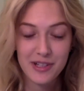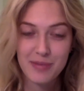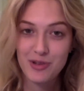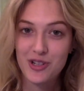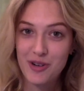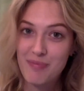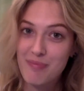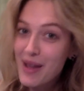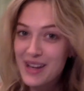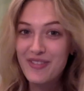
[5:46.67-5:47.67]
which I'm sure
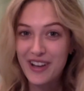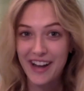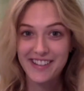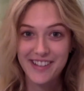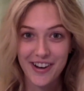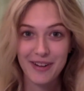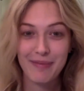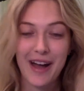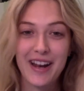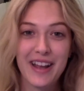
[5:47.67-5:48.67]
many of you guys heard
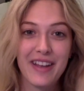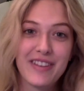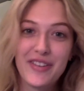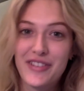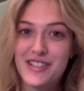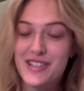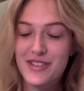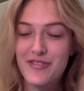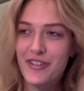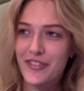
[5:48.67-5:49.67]
about, even if
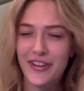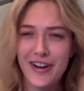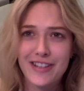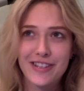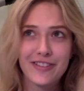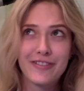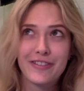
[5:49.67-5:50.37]
it's referring to